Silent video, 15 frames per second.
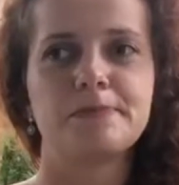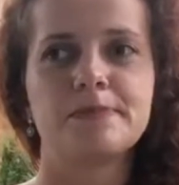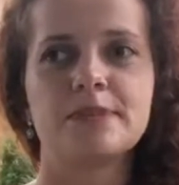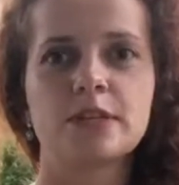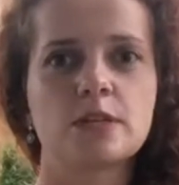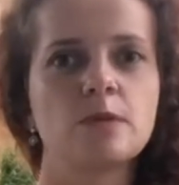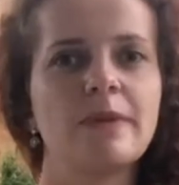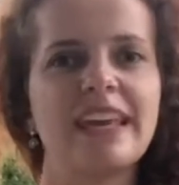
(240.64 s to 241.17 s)

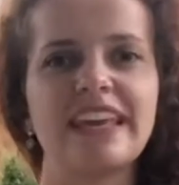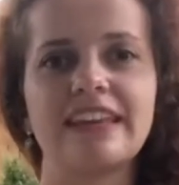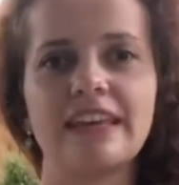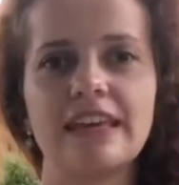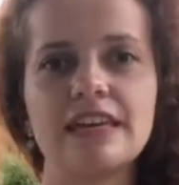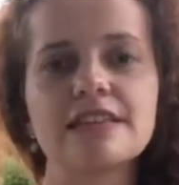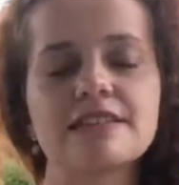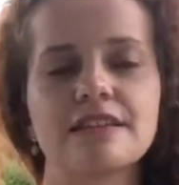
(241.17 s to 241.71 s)
just to make it
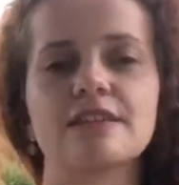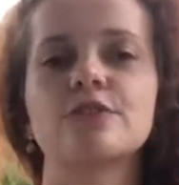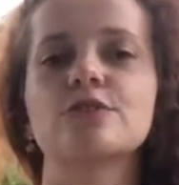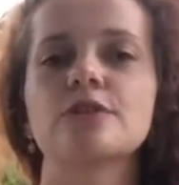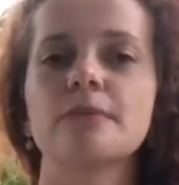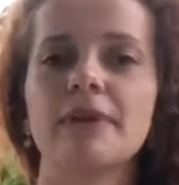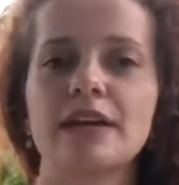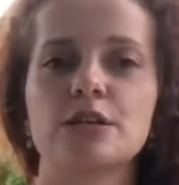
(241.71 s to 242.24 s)
easier
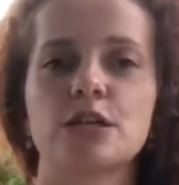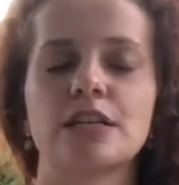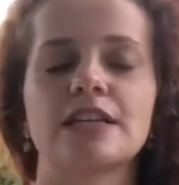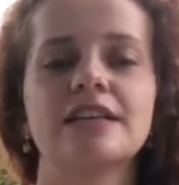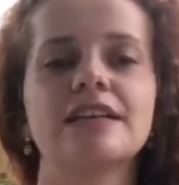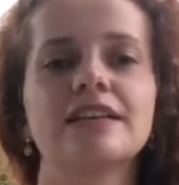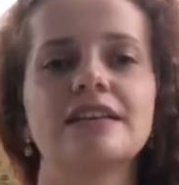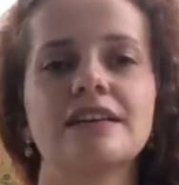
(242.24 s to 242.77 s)
to imagine
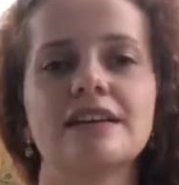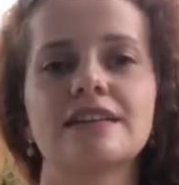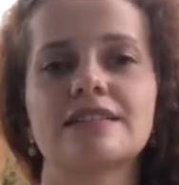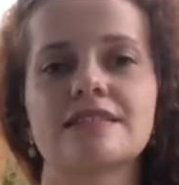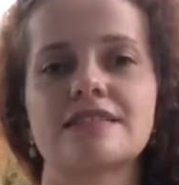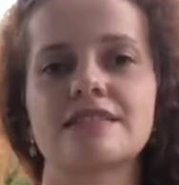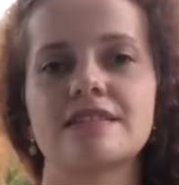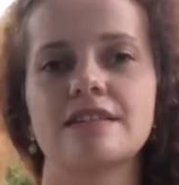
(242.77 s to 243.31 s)
it,
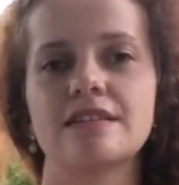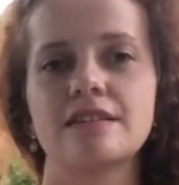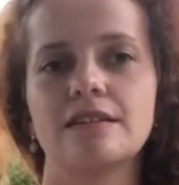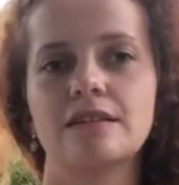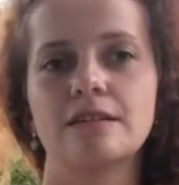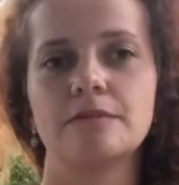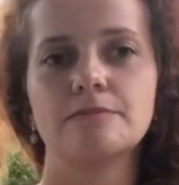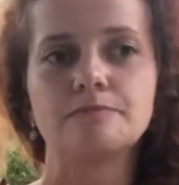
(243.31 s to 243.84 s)
it's
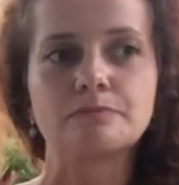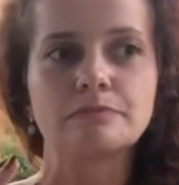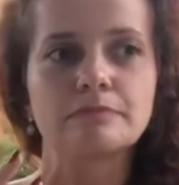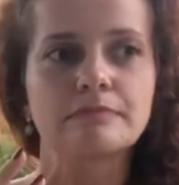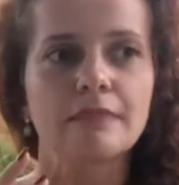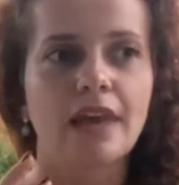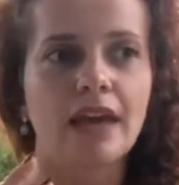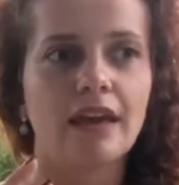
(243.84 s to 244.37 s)

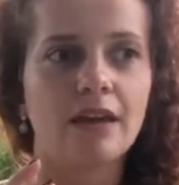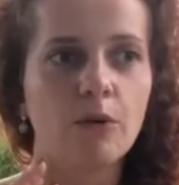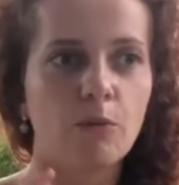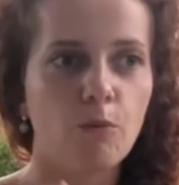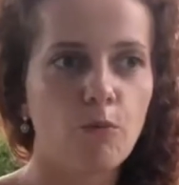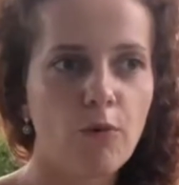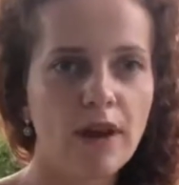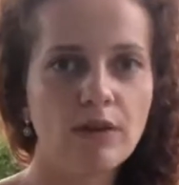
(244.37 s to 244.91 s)

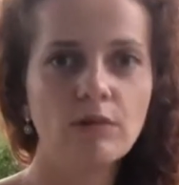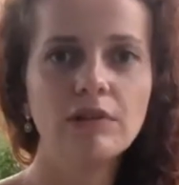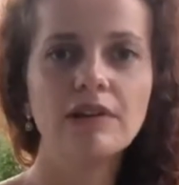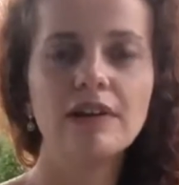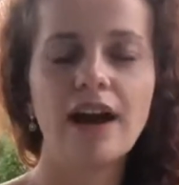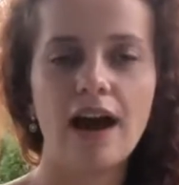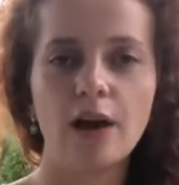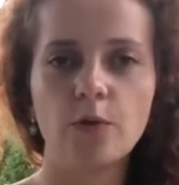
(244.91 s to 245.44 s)

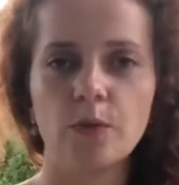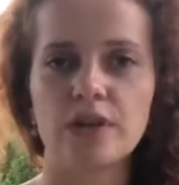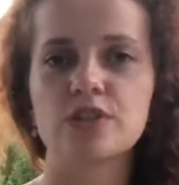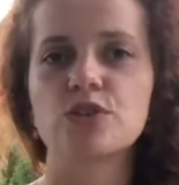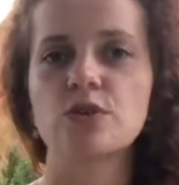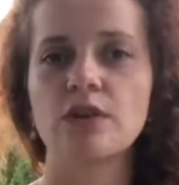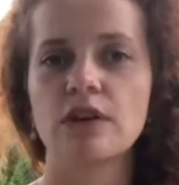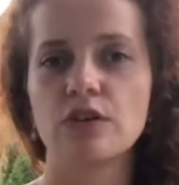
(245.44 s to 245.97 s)
regular
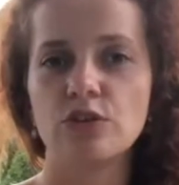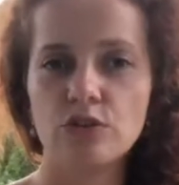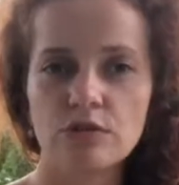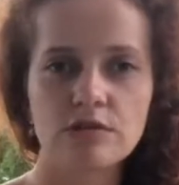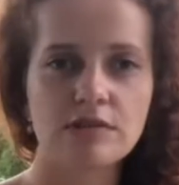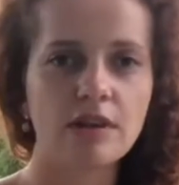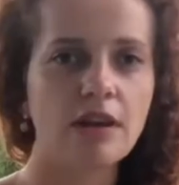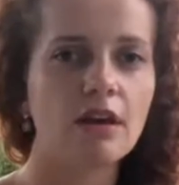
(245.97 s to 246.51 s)
hardwares you are
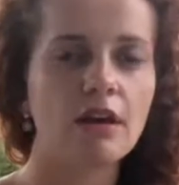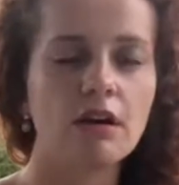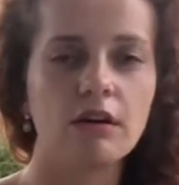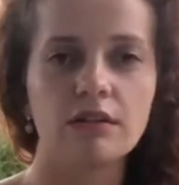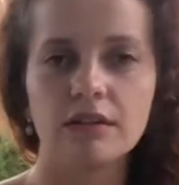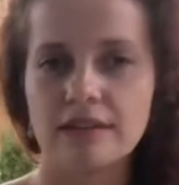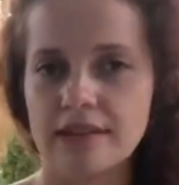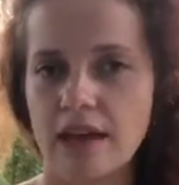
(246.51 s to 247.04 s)
using
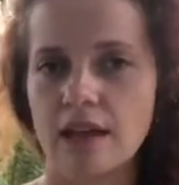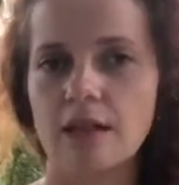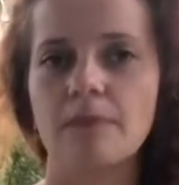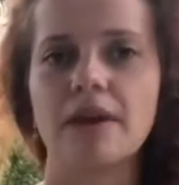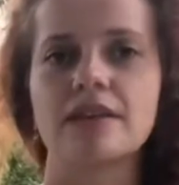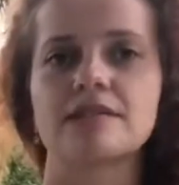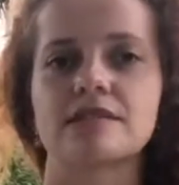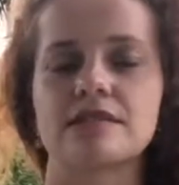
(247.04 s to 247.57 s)
on a daily
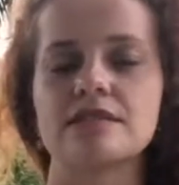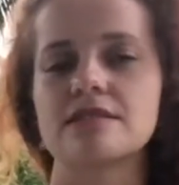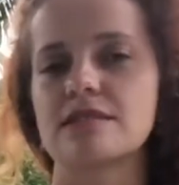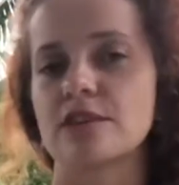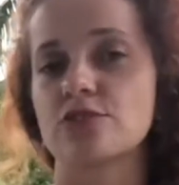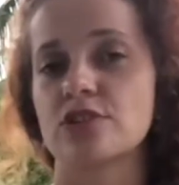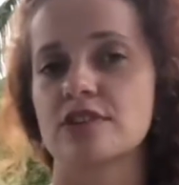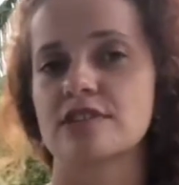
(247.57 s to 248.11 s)
basis,
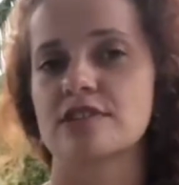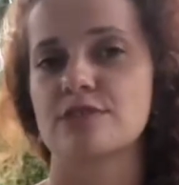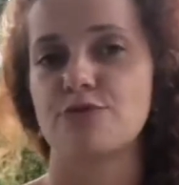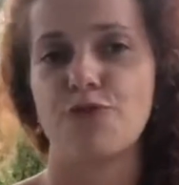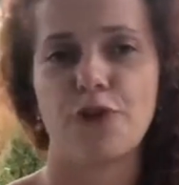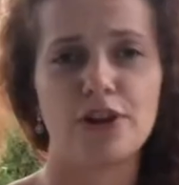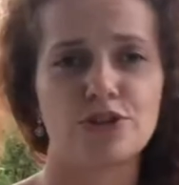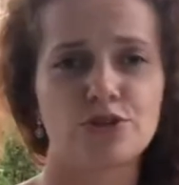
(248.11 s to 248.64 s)
such as
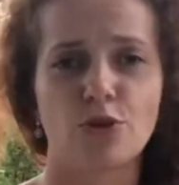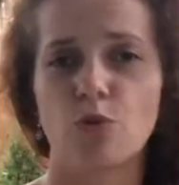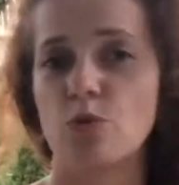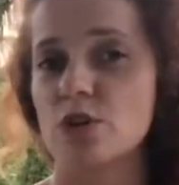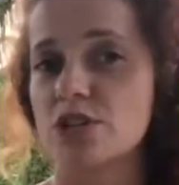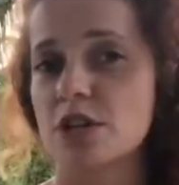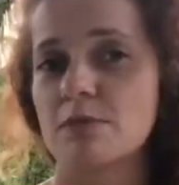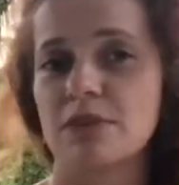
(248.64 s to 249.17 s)
fridge or
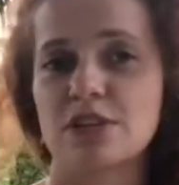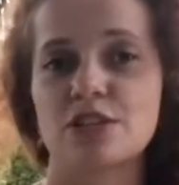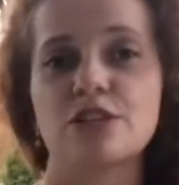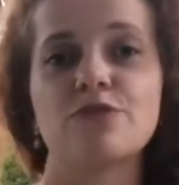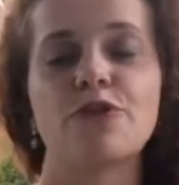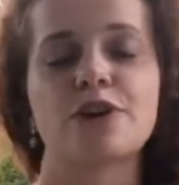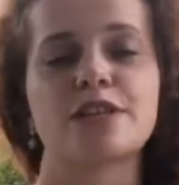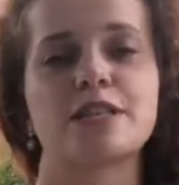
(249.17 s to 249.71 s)
washing
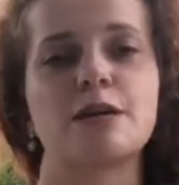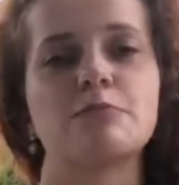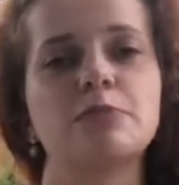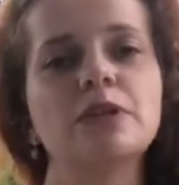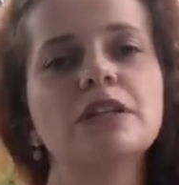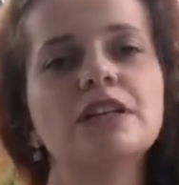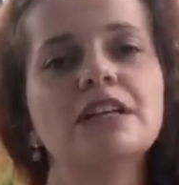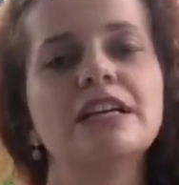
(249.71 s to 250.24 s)
machine, for
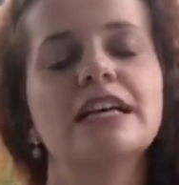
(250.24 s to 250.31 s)
example.